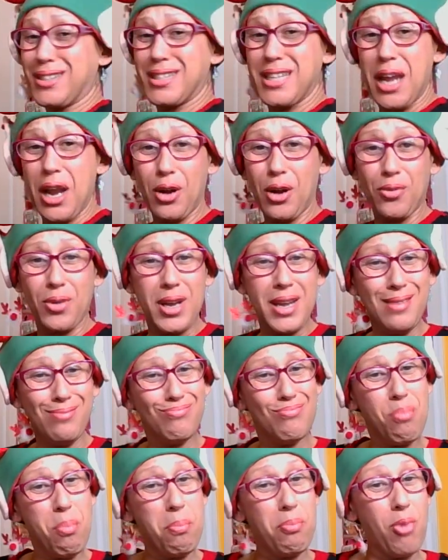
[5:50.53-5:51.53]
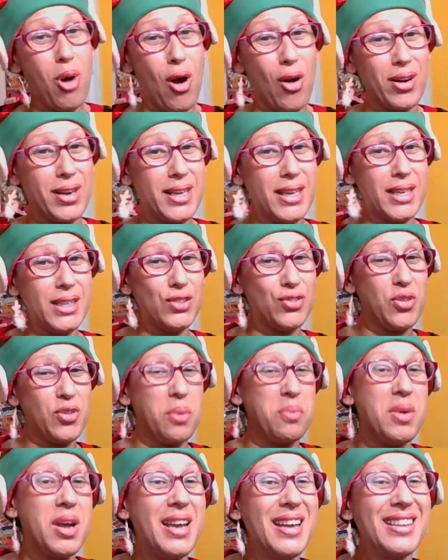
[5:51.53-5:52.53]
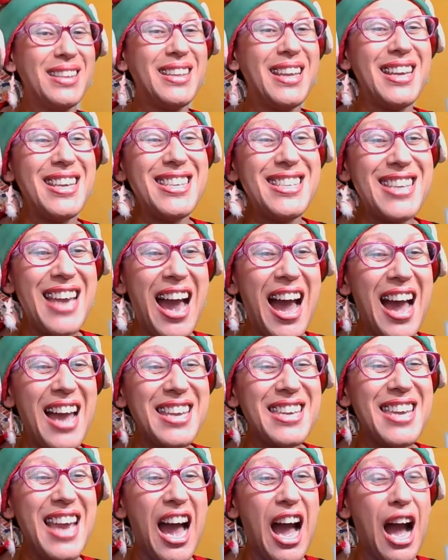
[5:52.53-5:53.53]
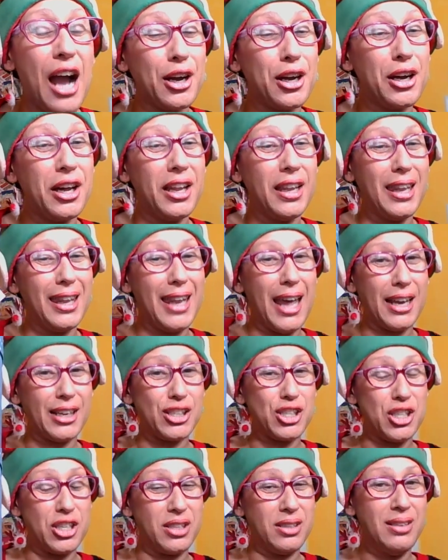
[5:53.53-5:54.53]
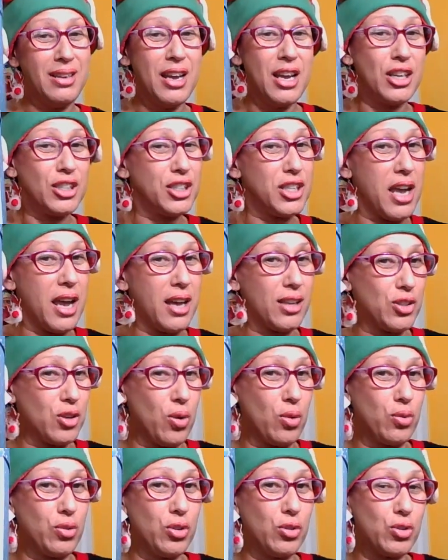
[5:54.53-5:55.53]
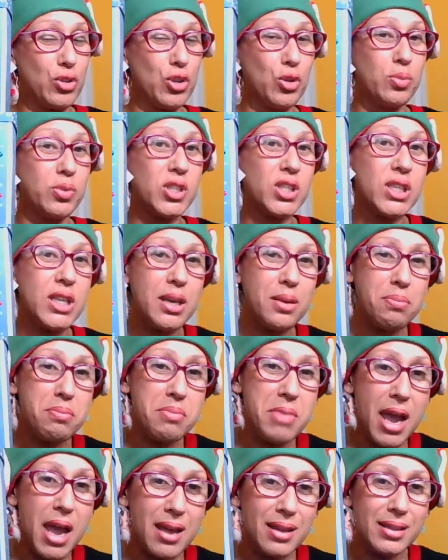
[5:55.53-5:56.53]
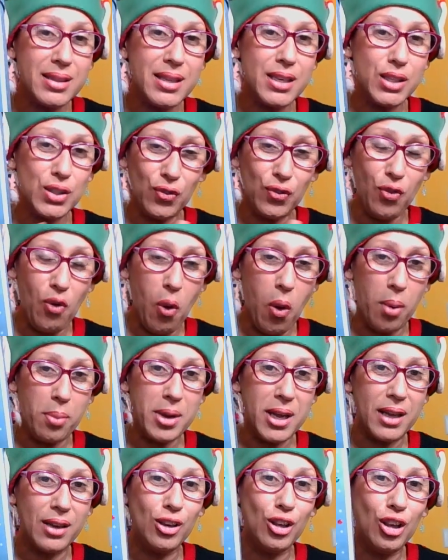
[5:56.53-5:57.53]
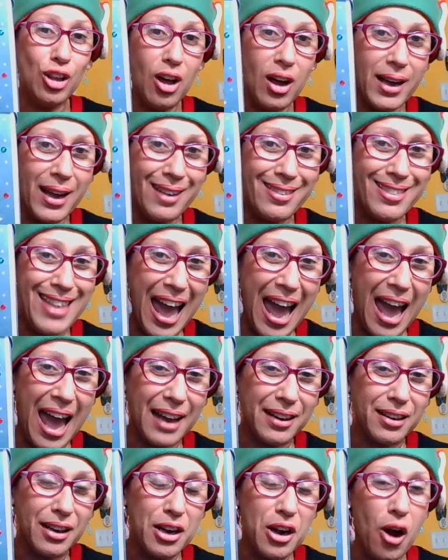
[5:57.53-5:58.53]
Terry Marcus from the Ya Ya collection, she has her own YouTube, she made this for me. Look at that!